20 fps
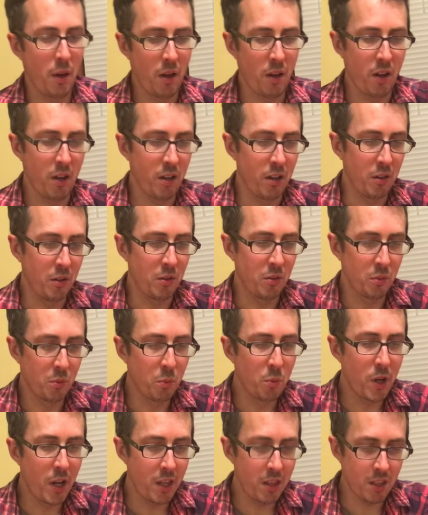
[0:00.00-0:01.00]
uh,
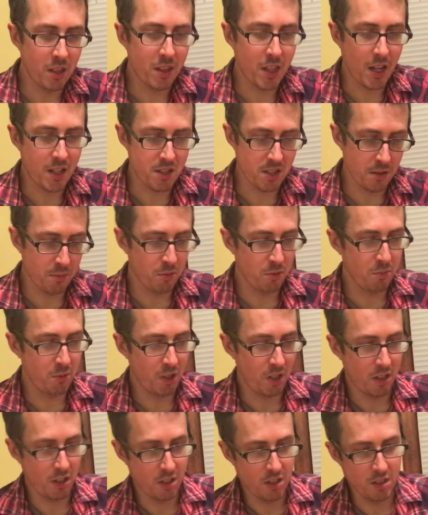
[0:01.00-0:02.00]
way that that's
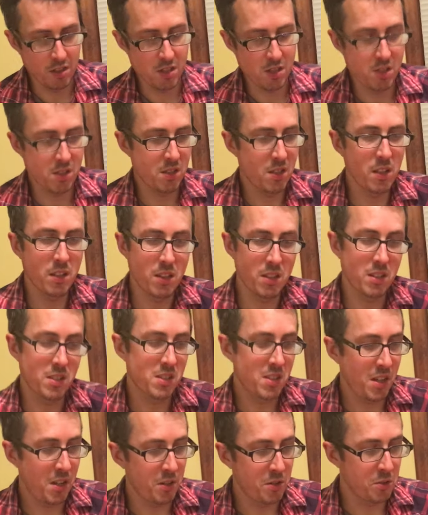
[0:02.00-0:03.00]
implemented is that the
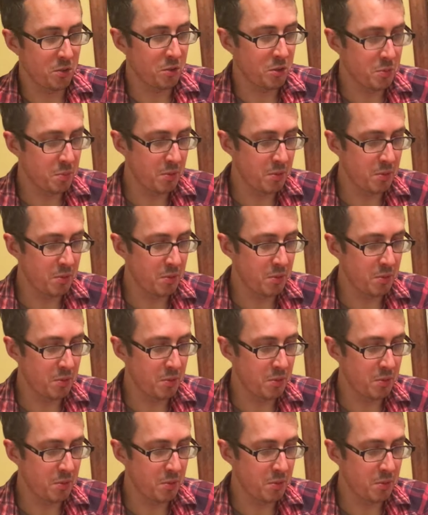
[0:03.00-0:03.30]
scoundrel